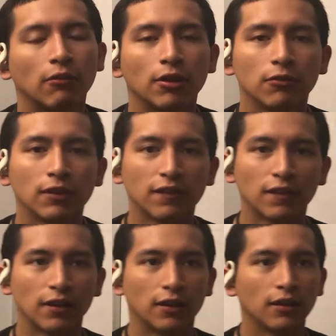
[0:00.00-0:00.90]
to
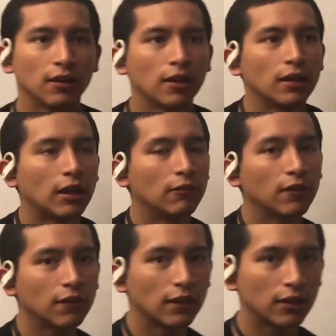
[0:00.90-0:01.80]
restate it, and I
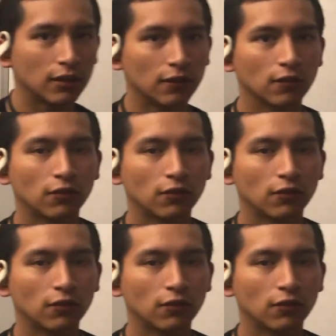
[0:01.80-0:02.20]
restate it